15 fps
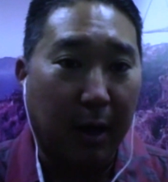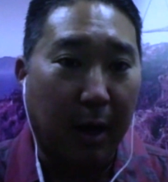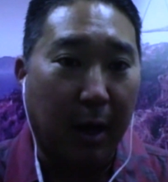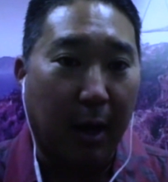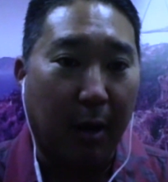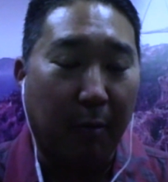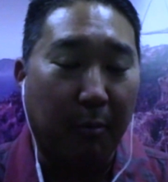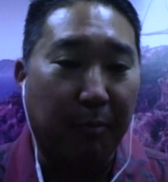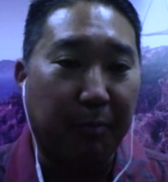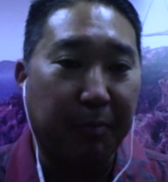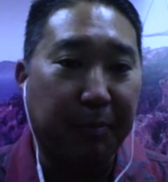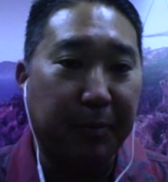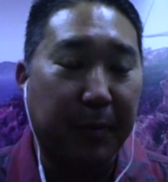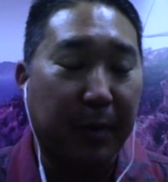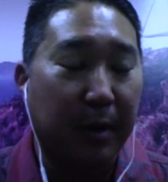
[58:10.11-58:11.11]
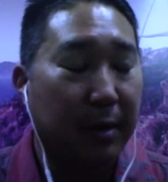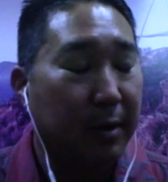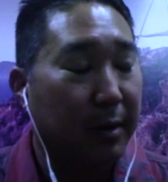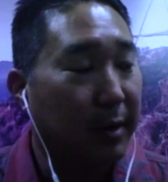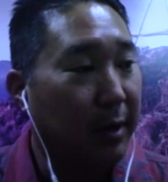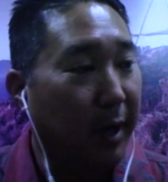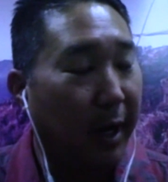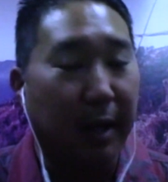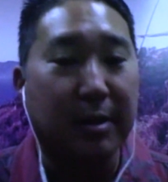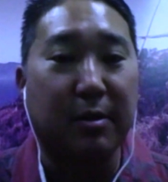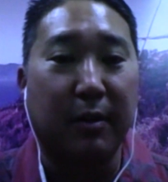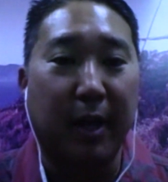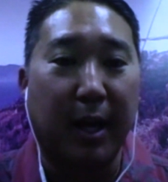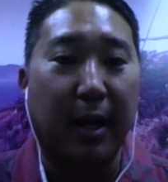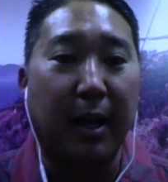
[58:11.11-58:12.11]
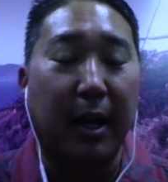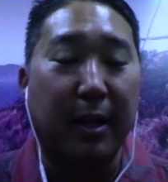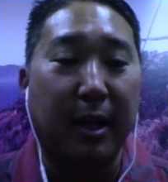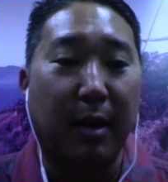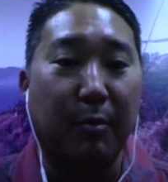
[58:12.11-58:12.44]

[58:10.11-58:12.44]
So that a lot